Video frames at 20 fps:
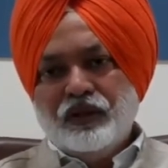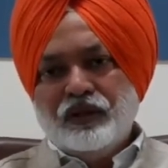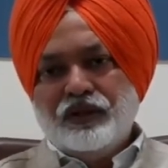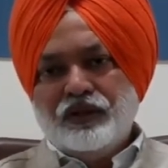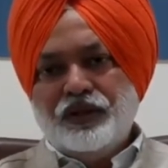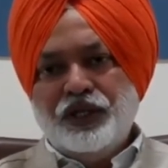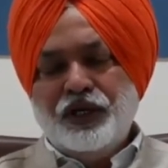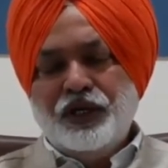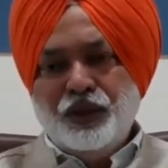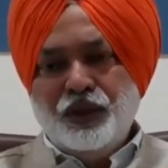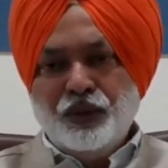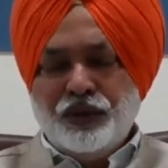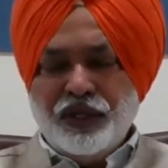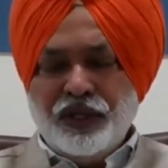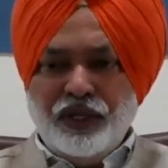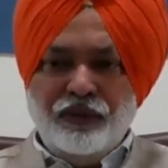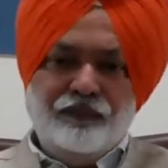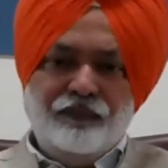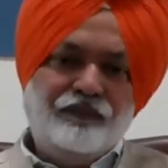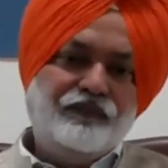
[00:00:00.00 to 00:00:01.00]
the
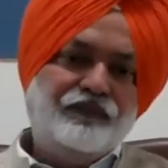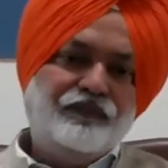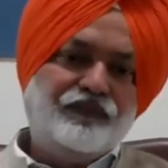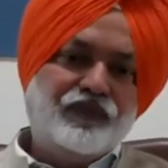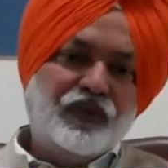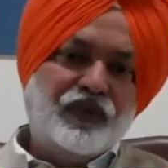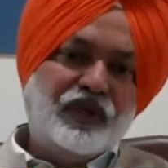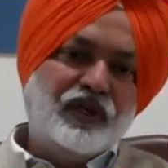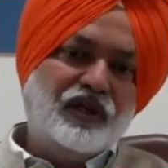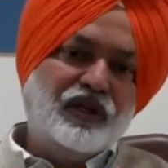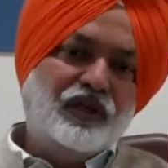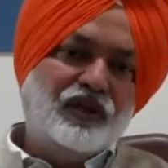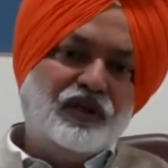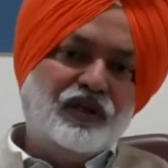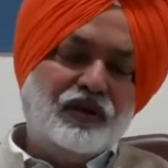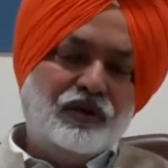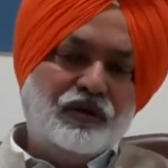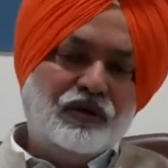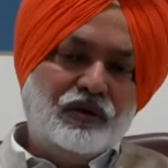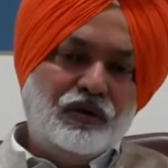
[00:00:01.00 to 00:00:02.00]
duty
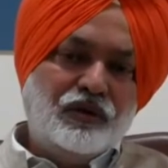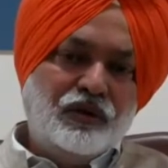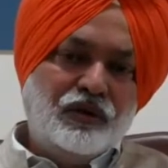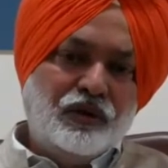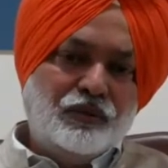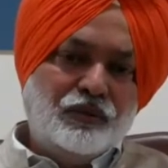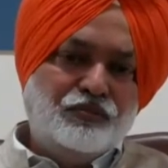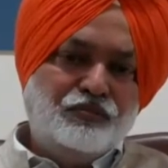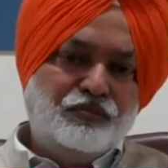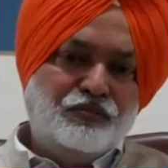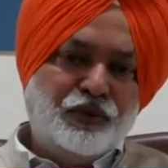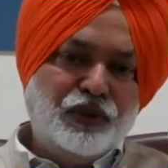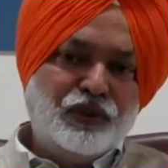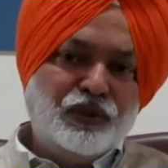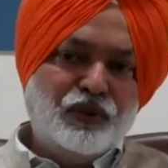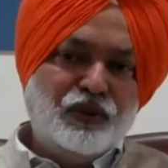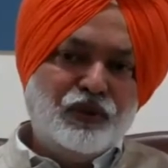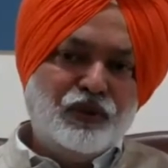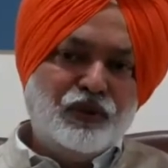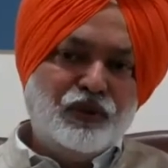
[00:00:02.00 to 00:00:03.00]
put
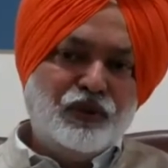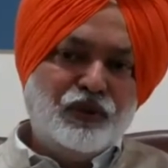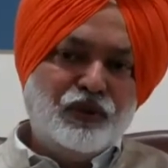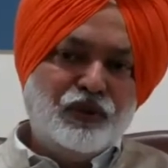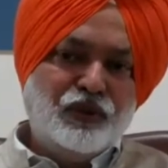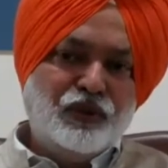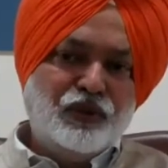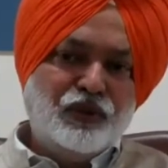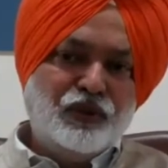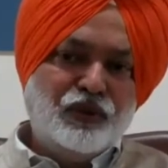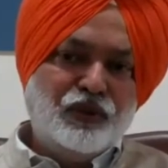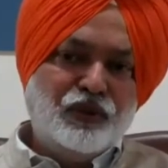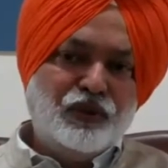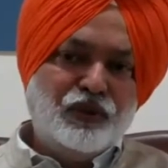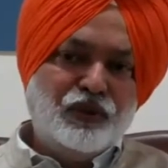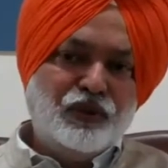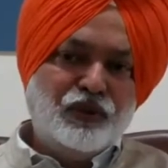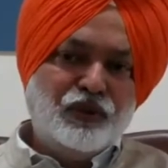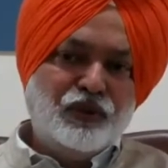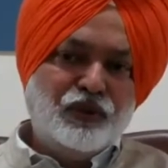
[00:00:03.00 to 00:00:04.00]
on the shoulder of the
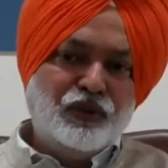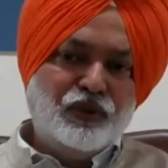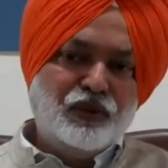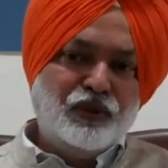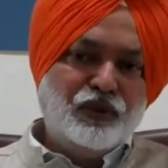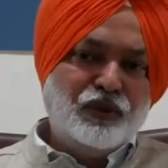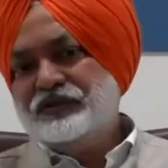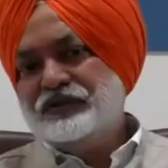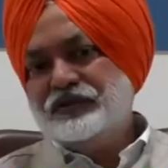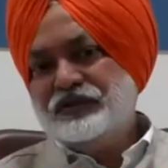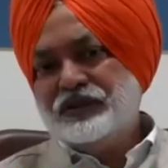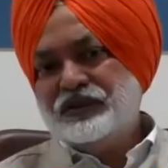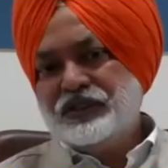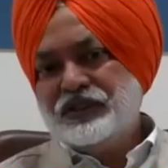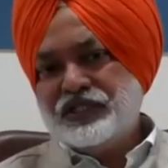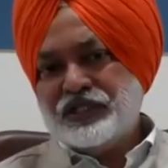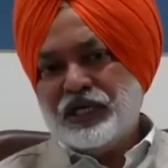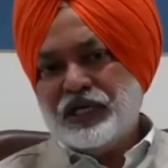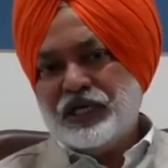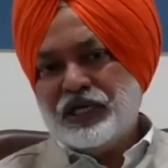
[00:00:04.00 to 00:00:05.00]
police
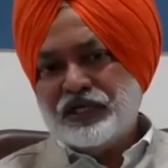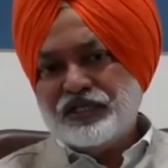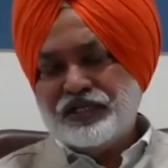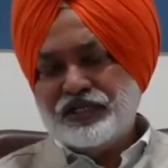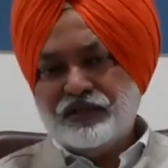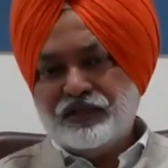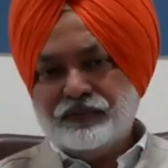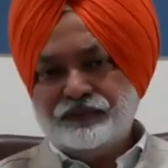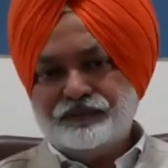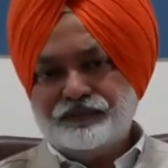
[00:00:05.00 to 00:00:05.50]
starts.